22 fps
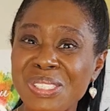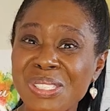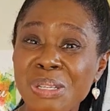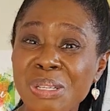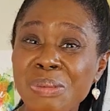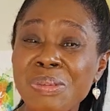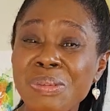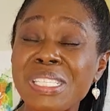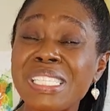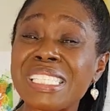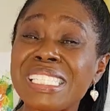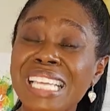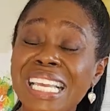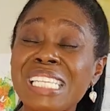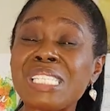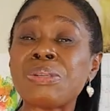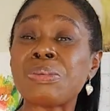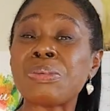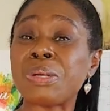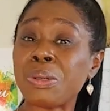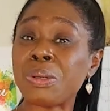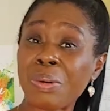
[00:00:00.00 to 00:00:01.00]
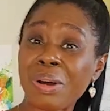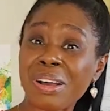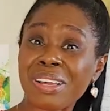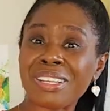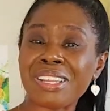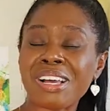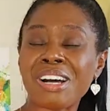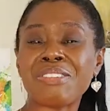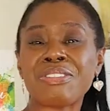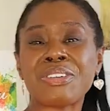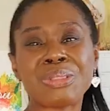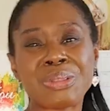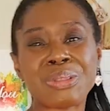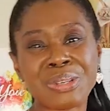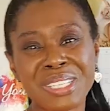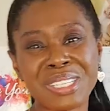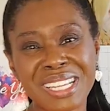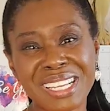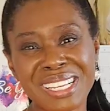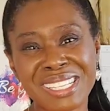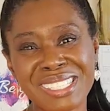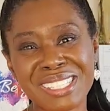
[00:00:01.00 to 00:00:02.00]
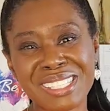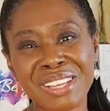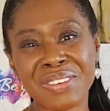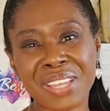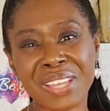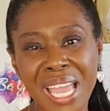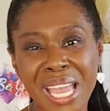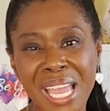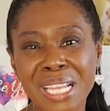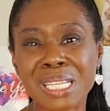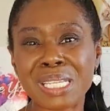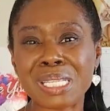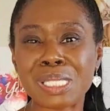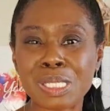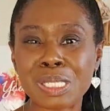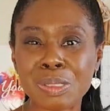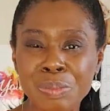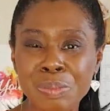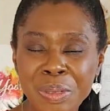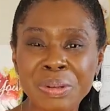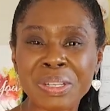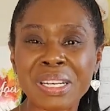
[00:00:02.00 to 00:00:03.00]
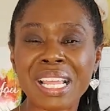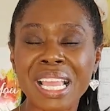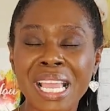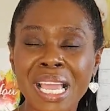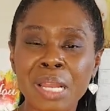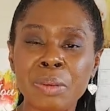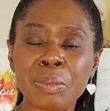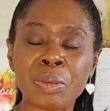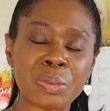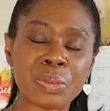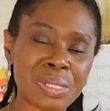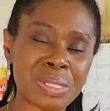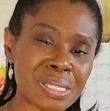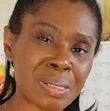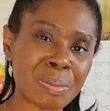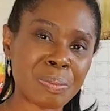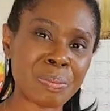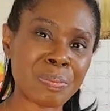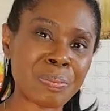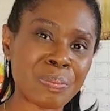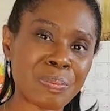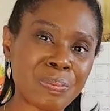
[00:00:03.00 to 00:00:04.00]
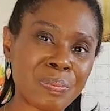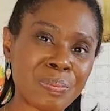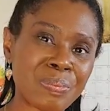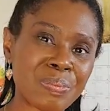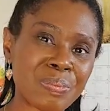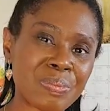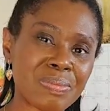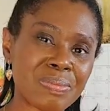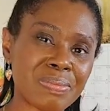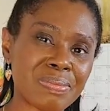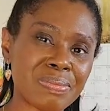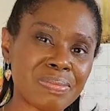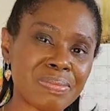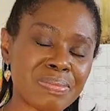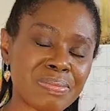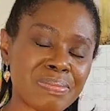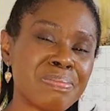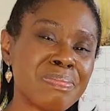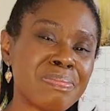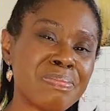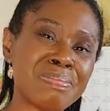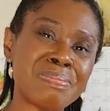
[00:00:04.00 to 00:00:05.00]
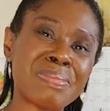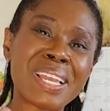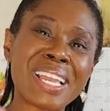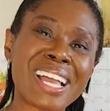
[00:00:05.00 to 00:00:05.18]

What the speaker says: is going to be day 21 of our 30 days of cat, spirit, animal wisdom. Bye,